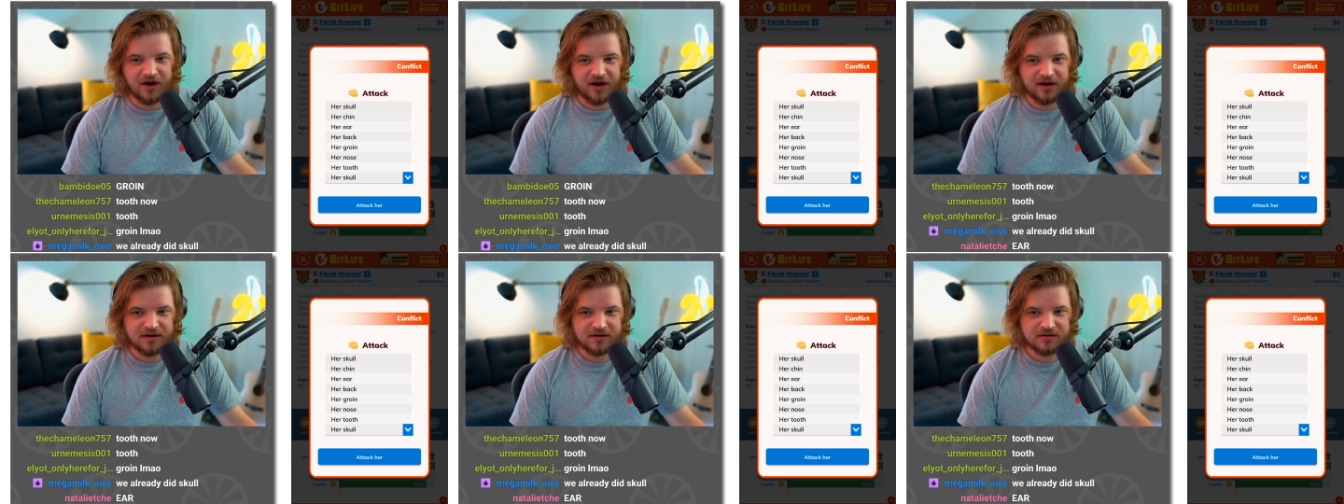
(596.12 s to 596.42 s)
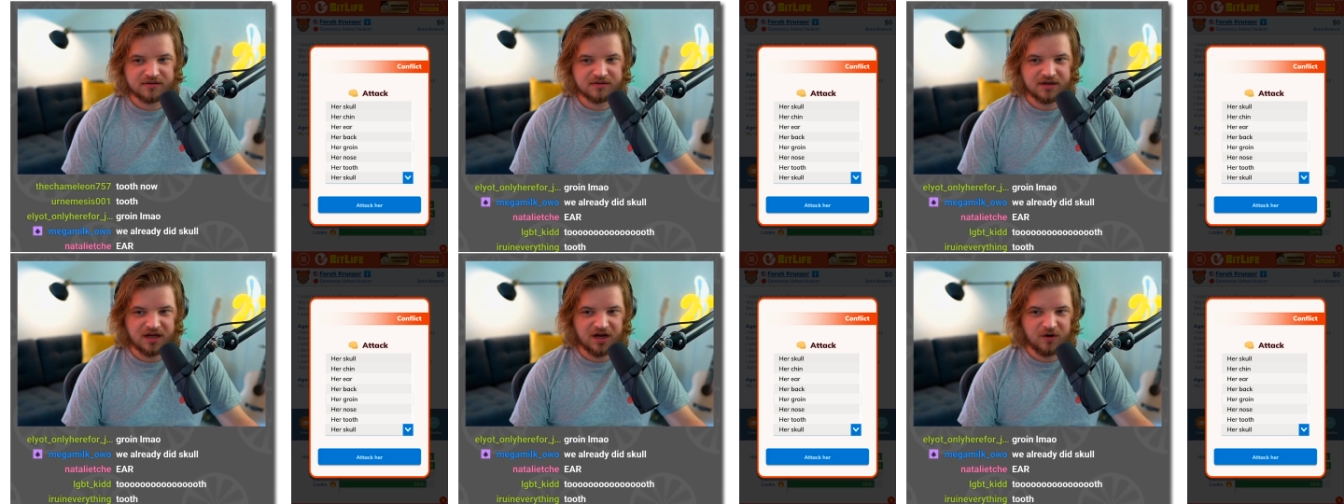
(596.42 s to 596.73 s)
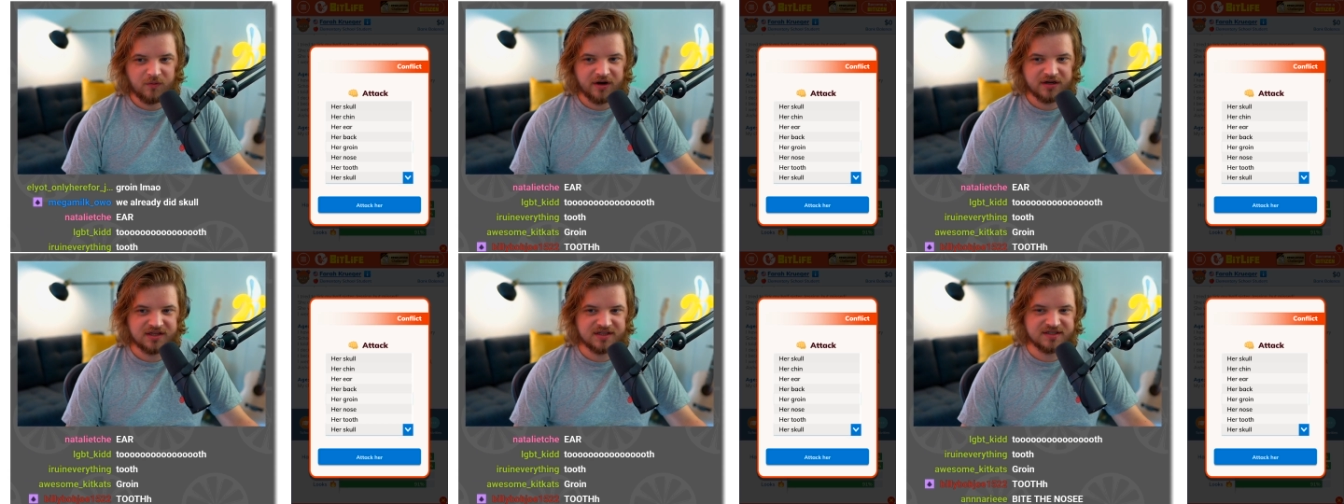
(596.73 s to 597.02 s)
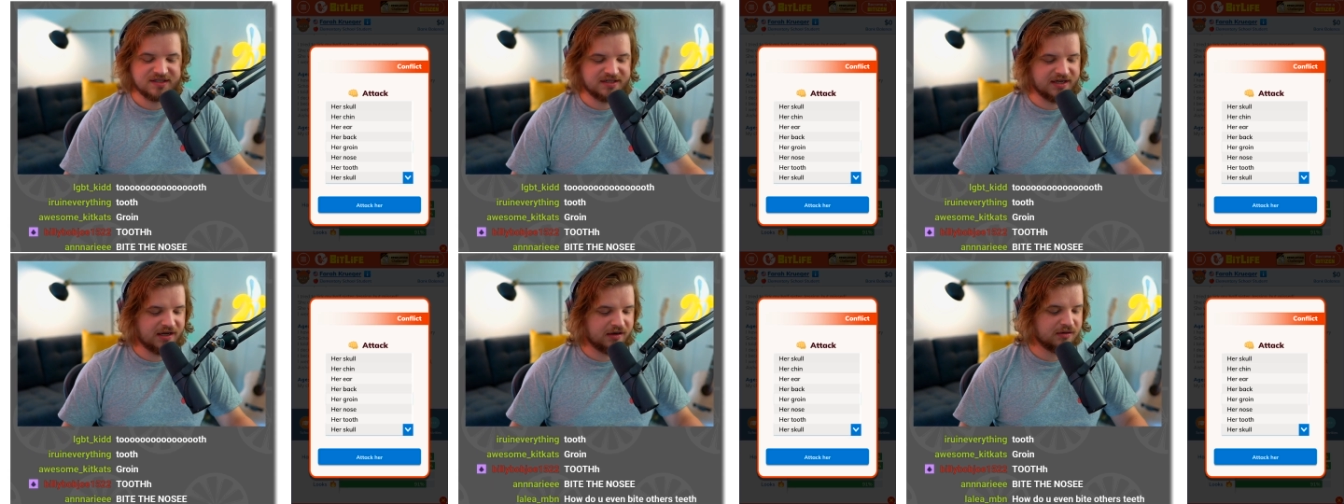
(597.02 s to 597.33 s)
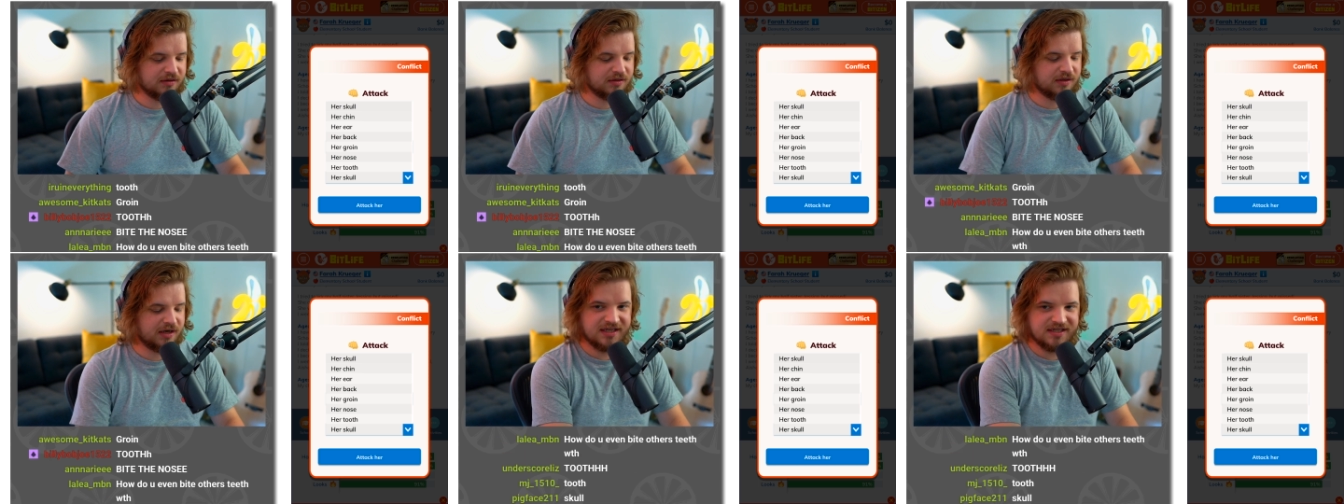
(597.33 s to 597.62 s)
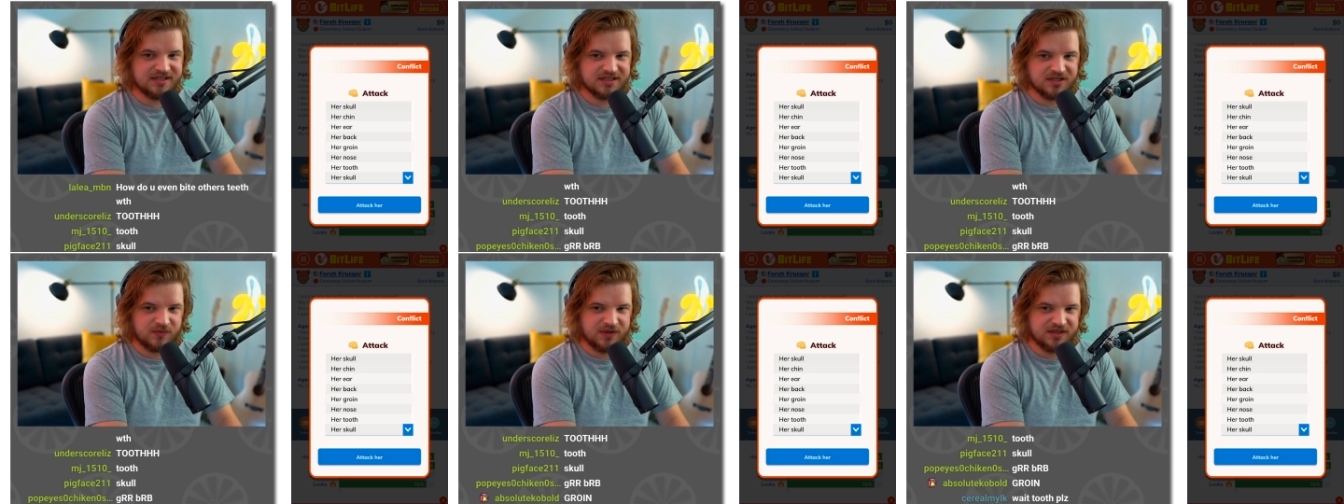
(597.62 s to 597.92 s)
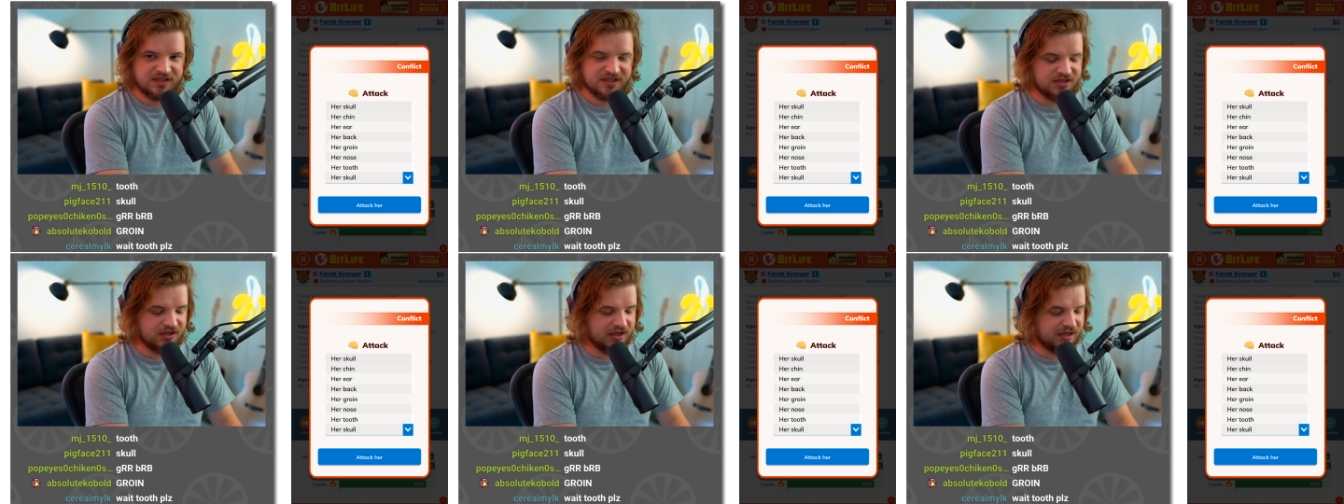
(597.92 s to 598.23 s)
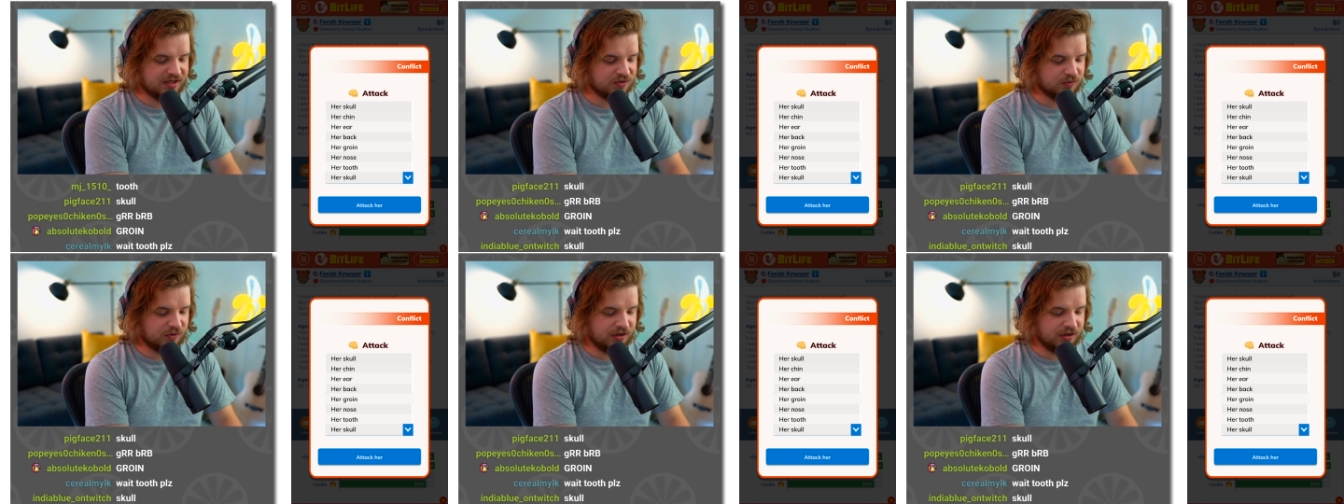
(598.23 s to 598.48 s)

All right, I'll work this down. These are the ones you guys